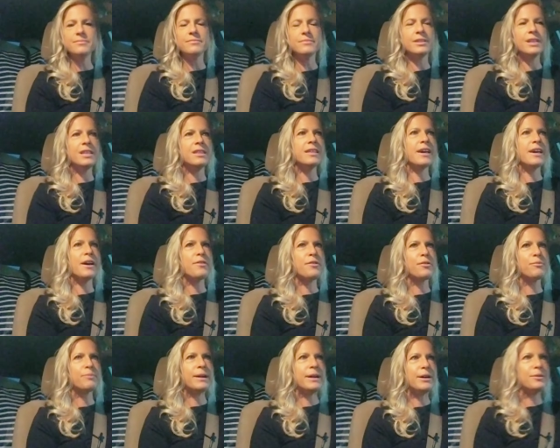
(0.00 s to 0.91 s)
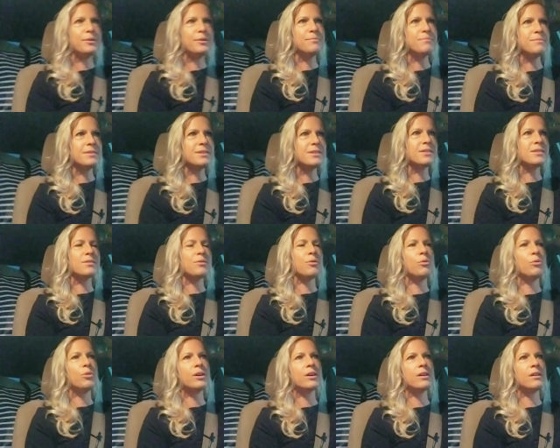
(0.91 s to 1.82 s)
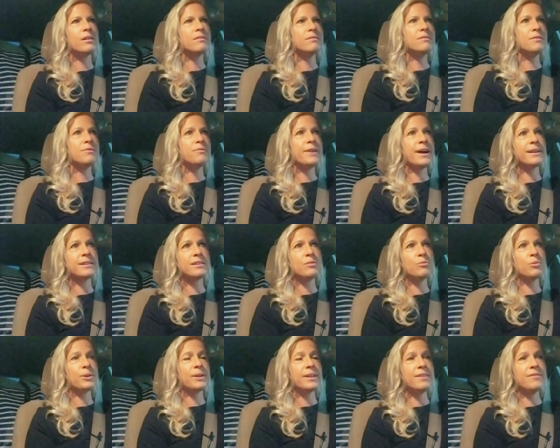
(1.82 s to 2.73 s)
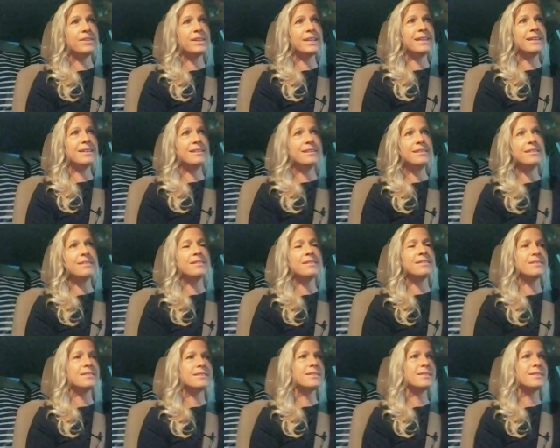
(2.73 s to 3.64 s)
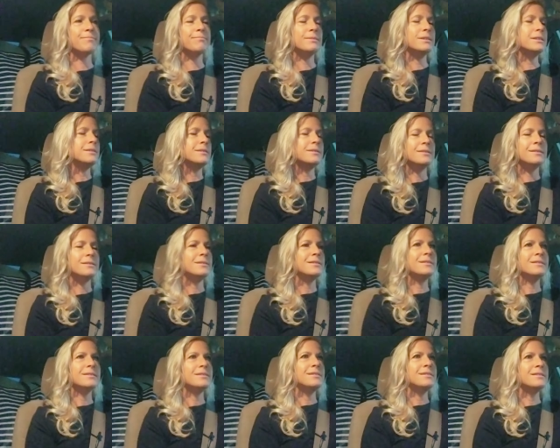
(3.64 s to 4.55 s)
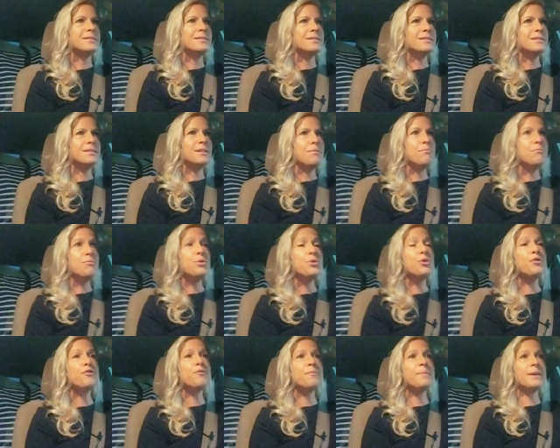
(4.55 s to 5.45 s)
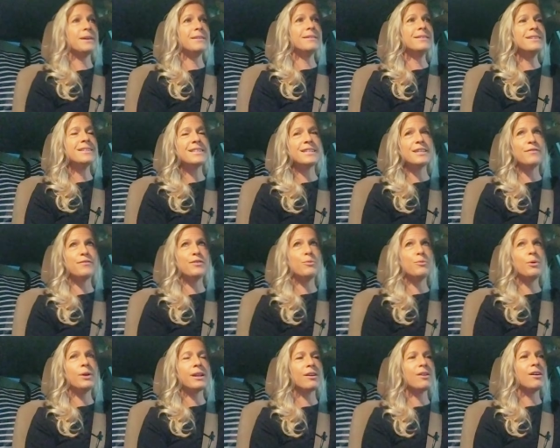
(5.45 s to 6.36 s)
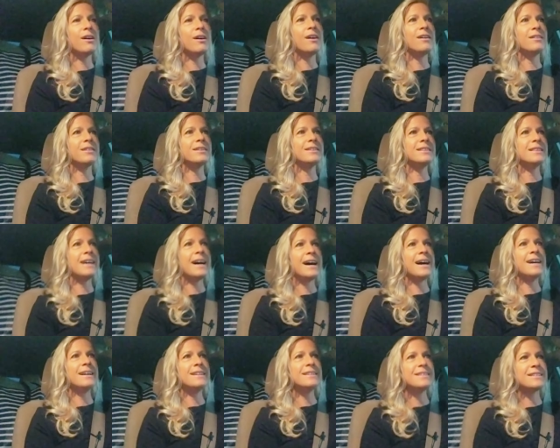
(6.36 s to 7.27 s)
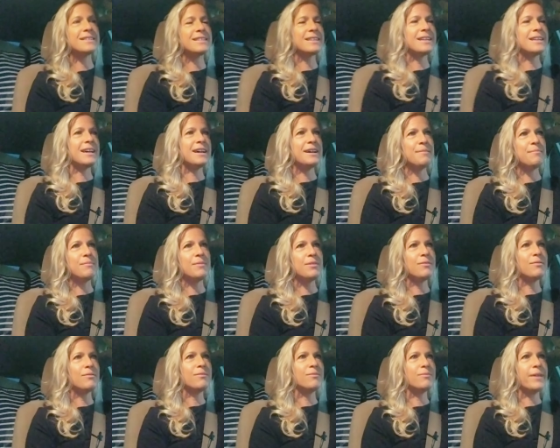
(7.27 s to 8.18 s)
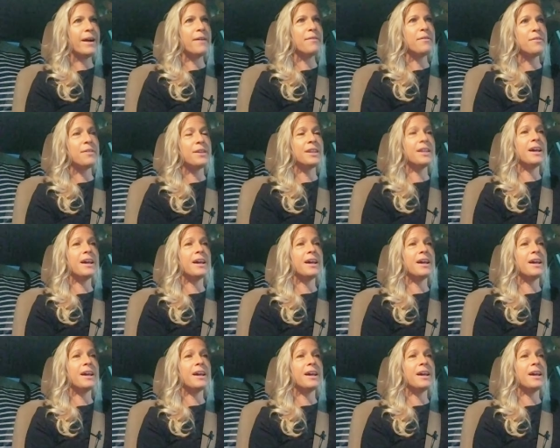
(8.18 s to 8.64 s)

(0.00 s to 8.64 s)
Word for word: in the other realms or the fact that we're even in this movement, if you want to call it that, um, rather than